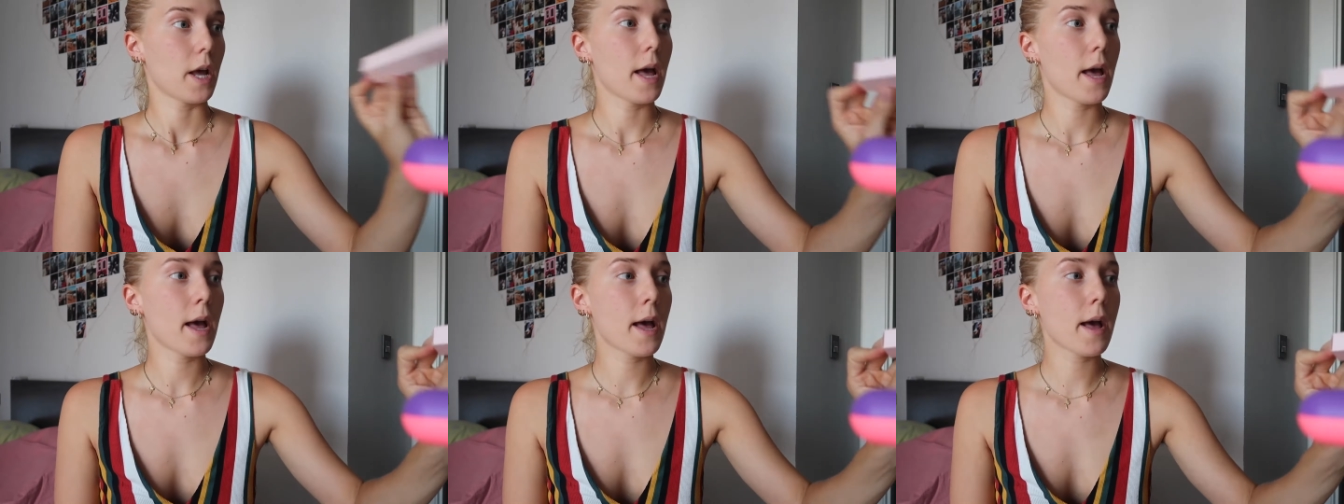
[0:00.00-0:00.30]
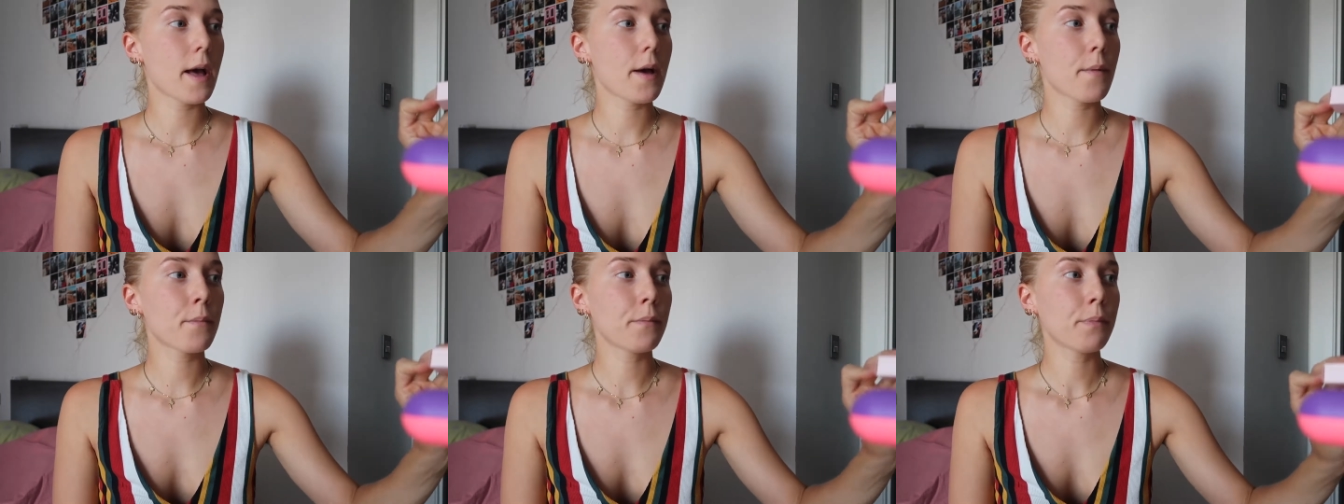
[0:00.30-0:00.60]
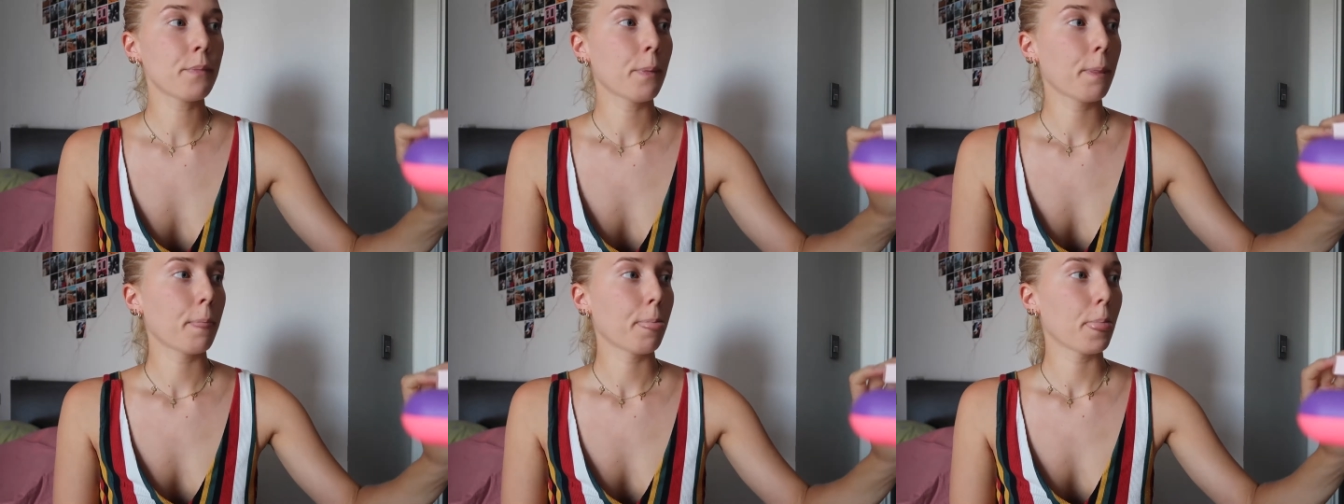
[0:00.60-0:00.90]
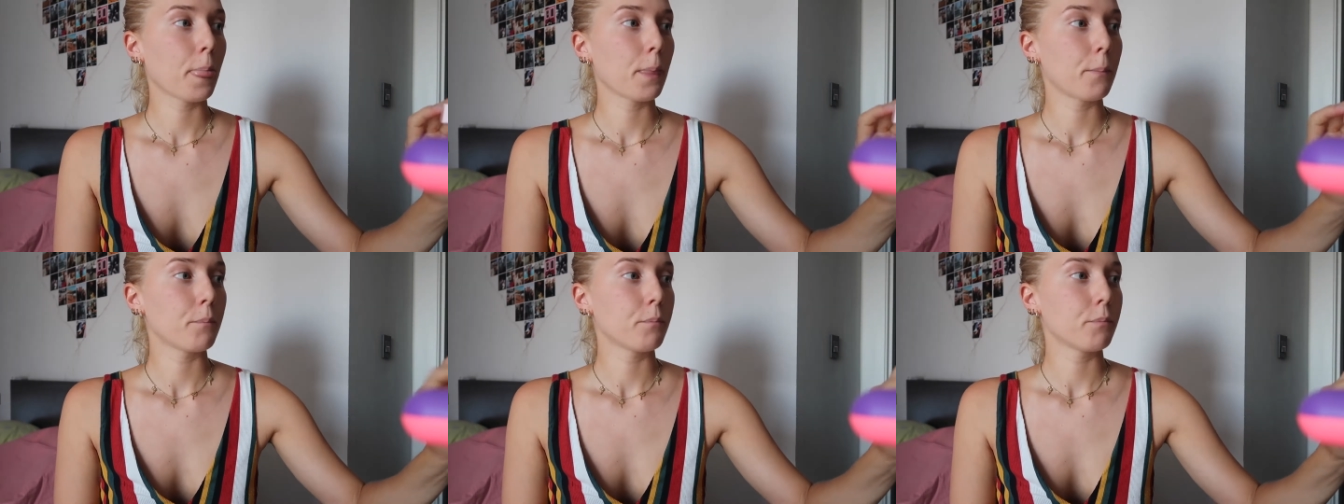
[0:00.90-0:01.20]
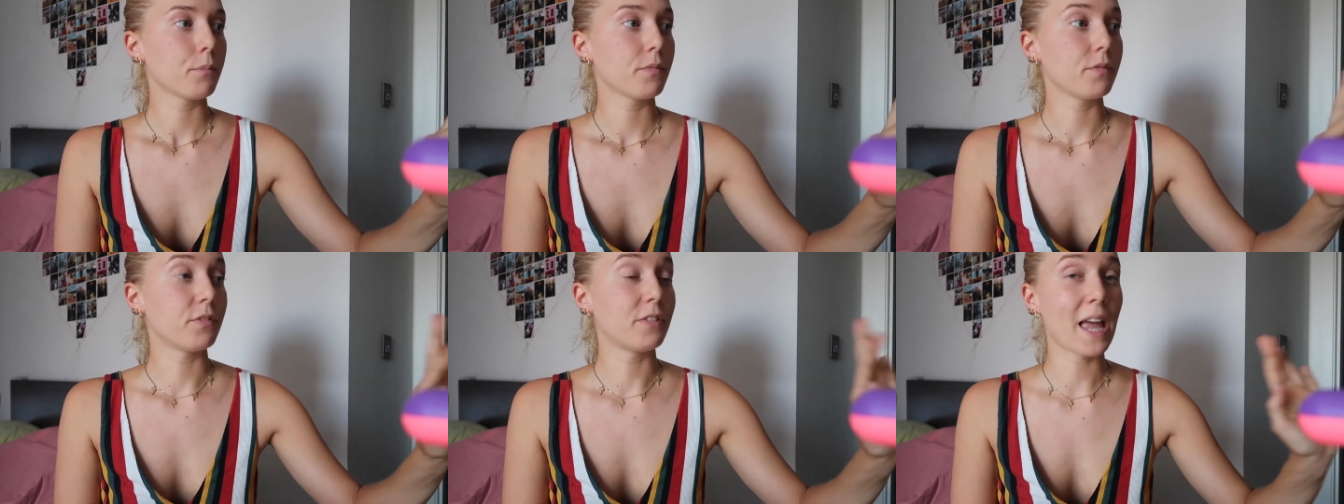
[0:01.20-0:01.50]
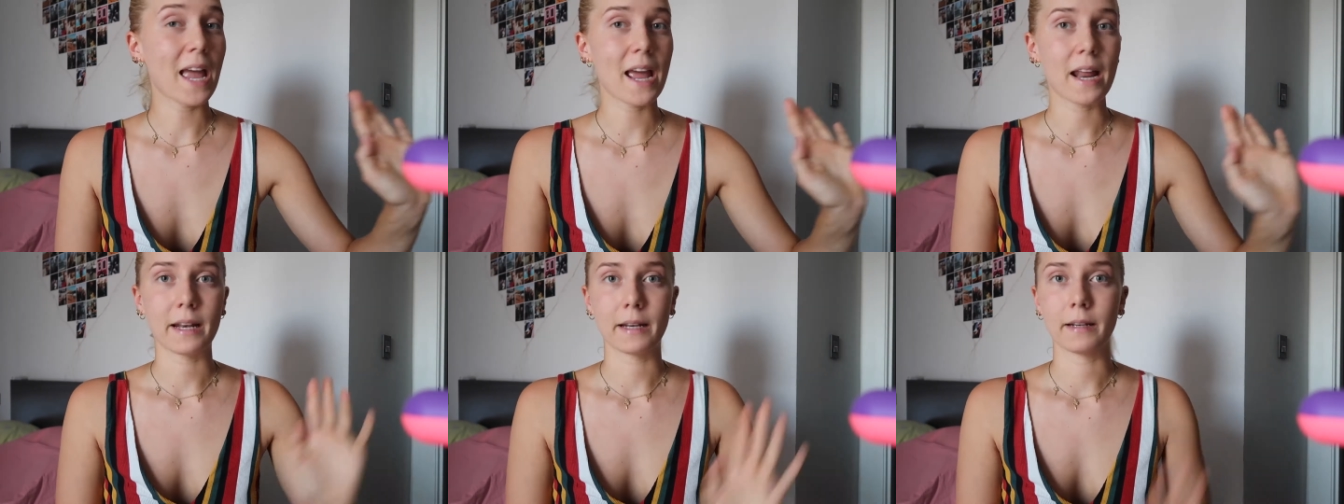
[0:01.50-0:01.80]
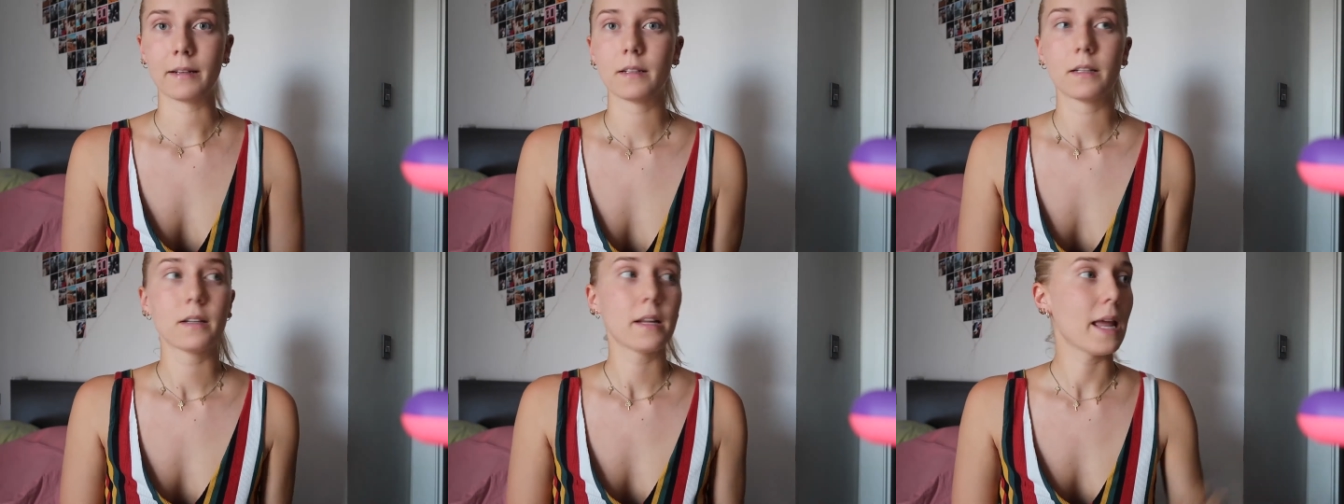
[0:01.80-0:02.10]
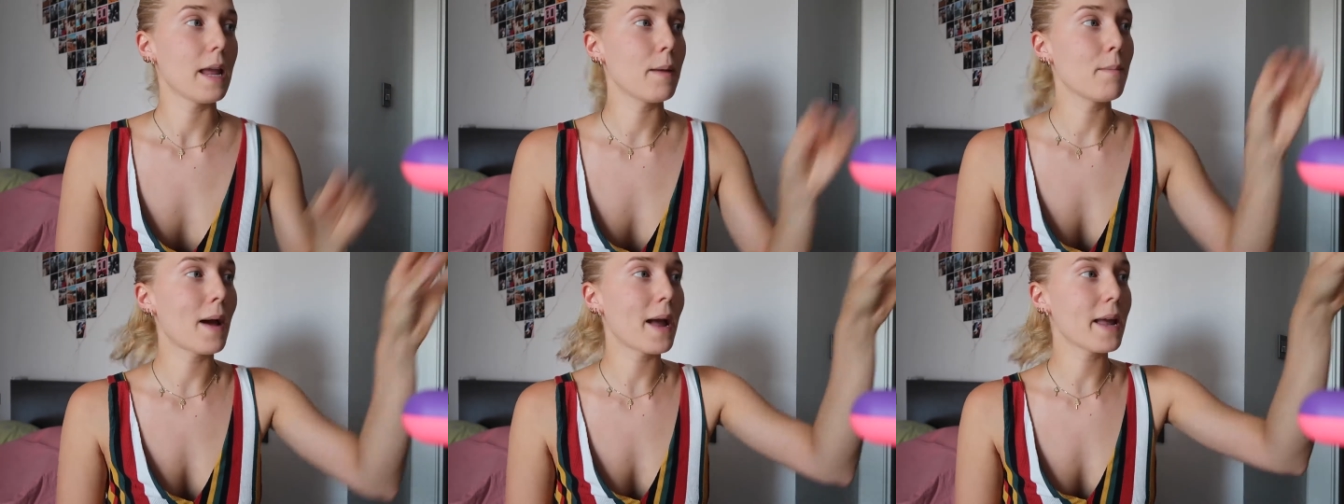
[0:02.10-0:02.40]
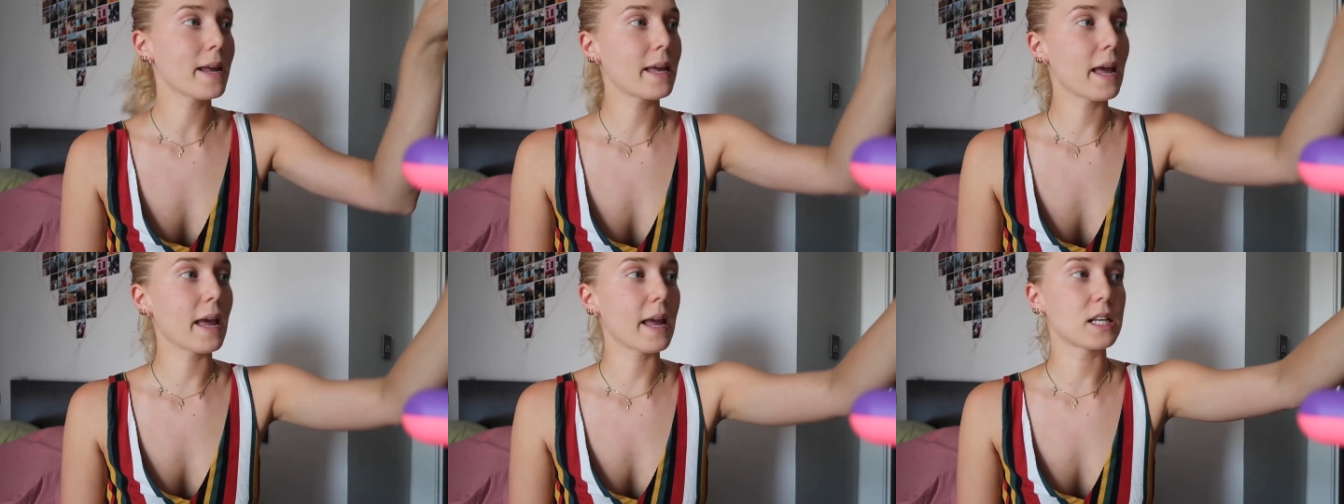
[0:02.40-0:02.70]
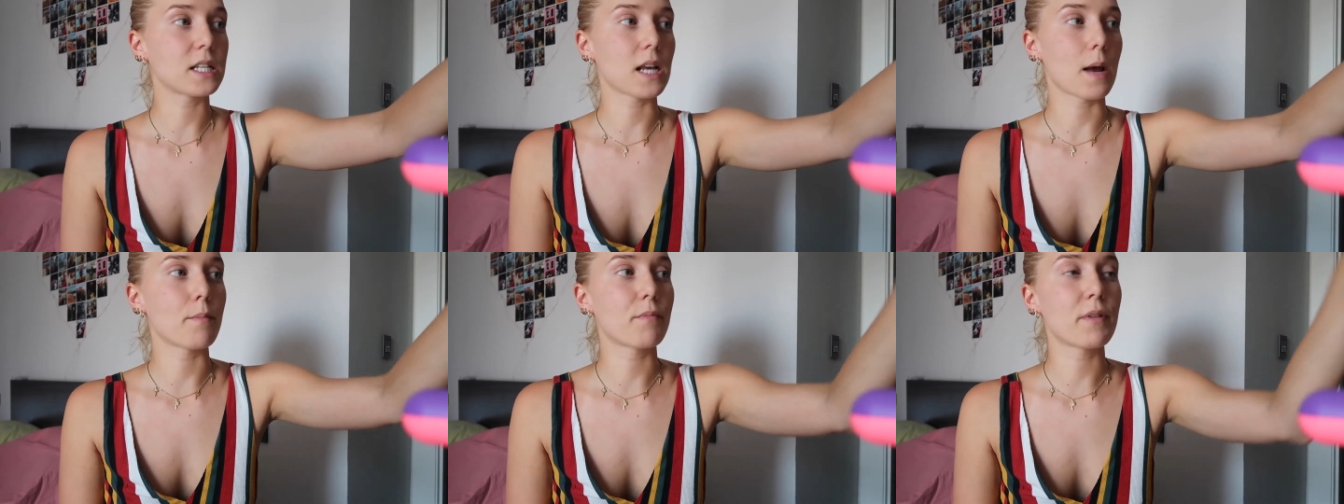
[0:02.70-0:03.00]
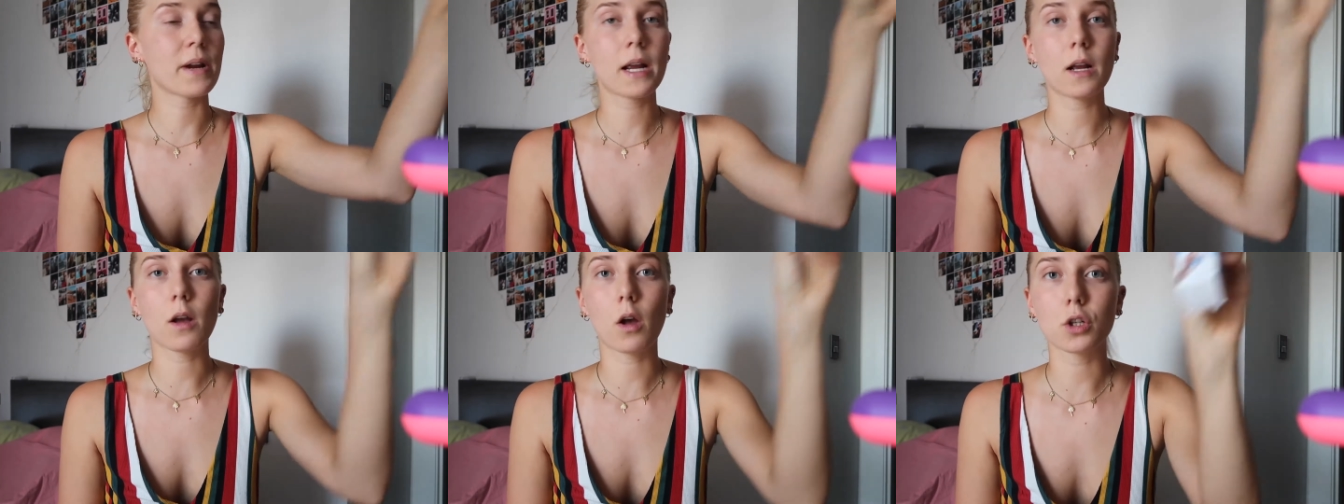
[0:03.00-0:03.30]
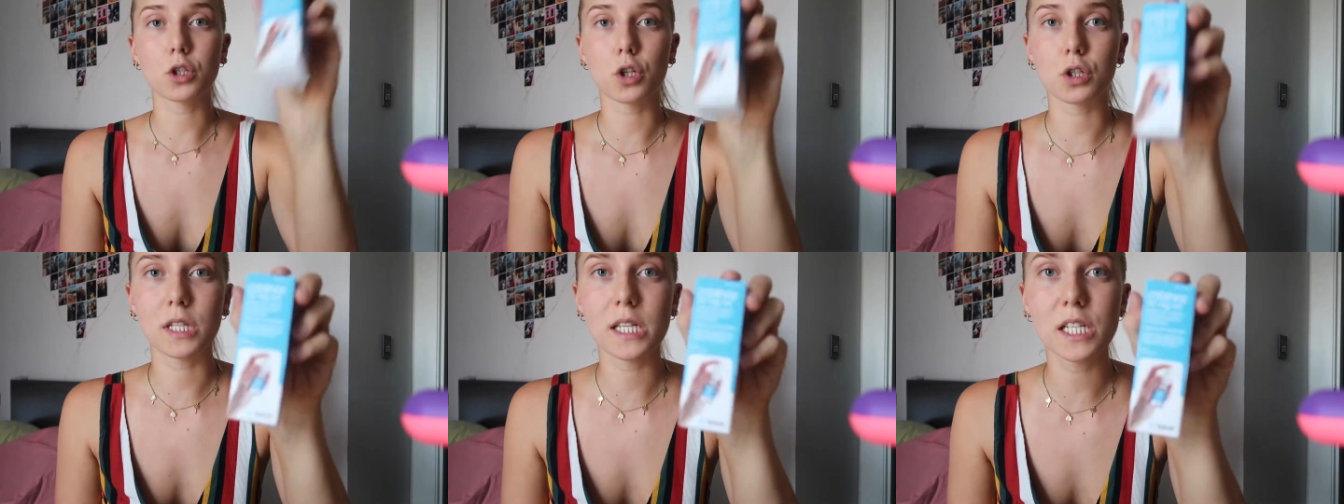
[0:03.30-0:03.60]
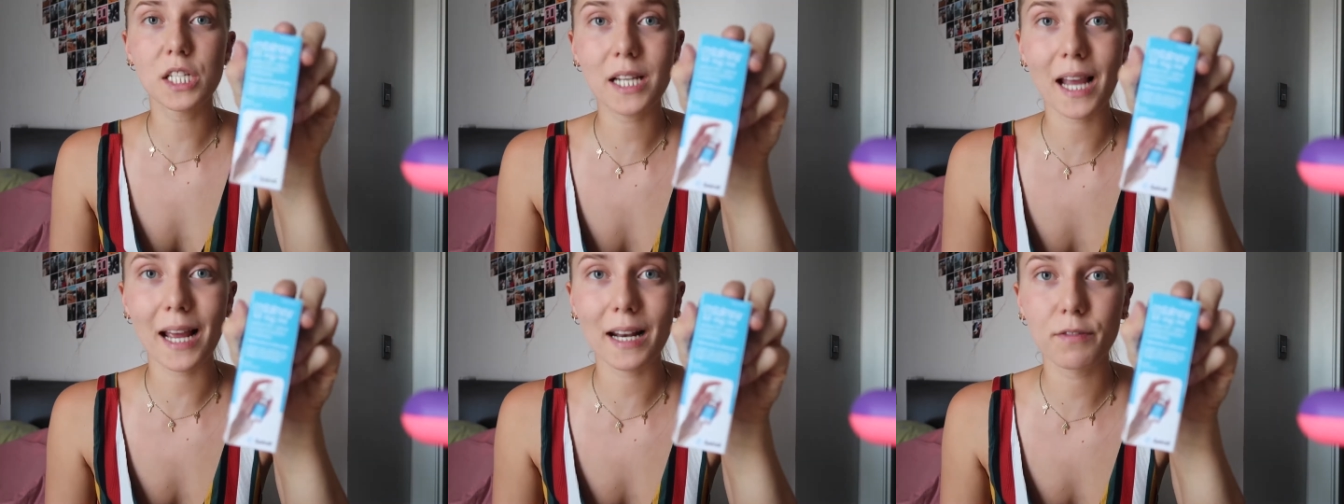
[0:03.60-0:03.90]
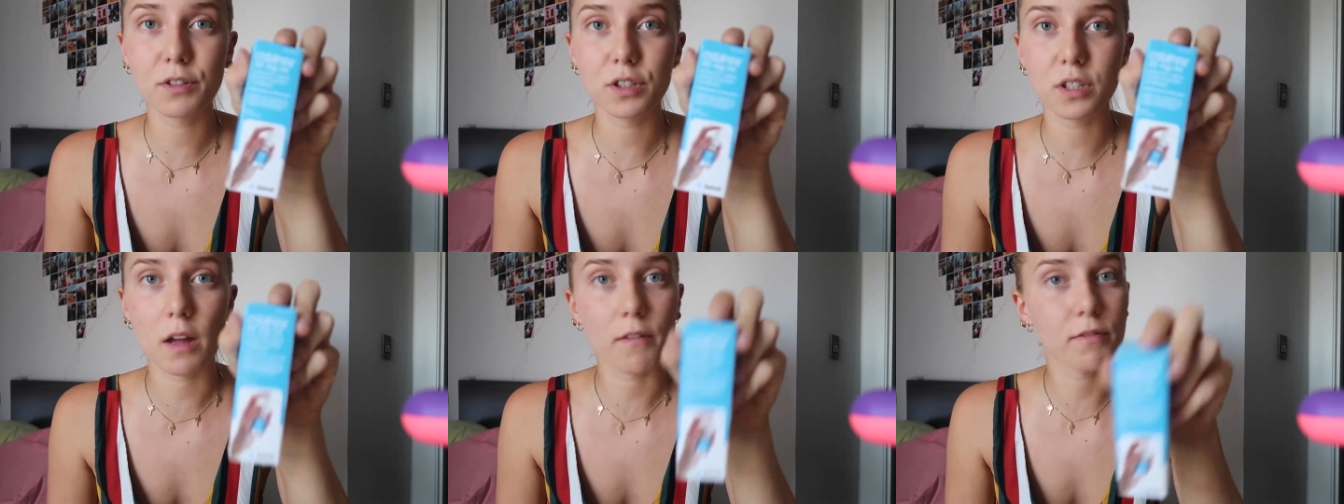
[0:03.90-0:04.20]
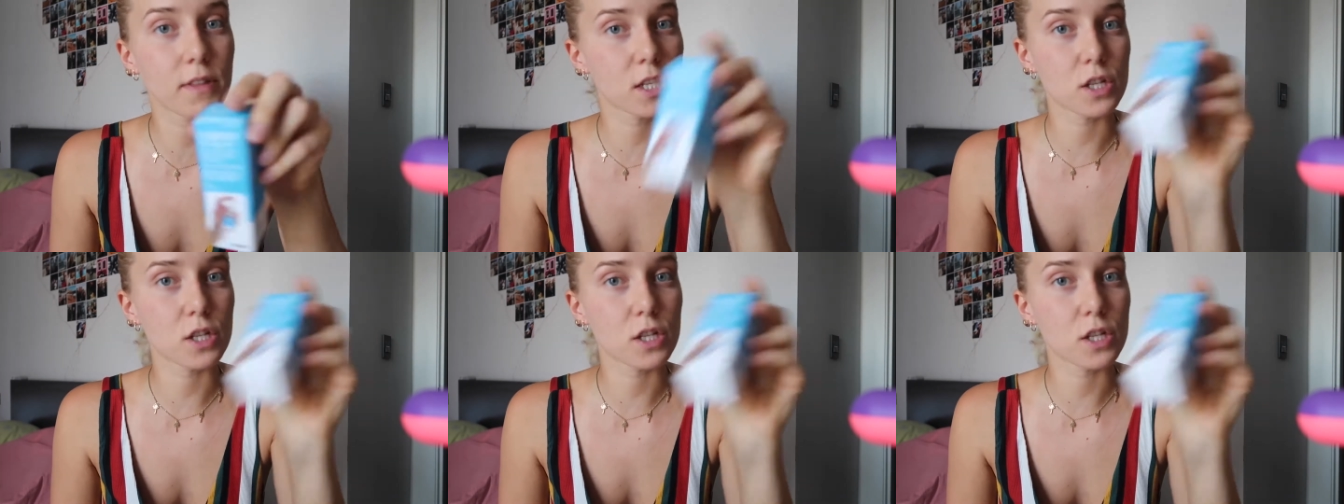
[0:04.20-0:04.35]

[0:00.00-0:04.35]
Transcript: Um, then, in my case, I'm bringing also these kind of stuff.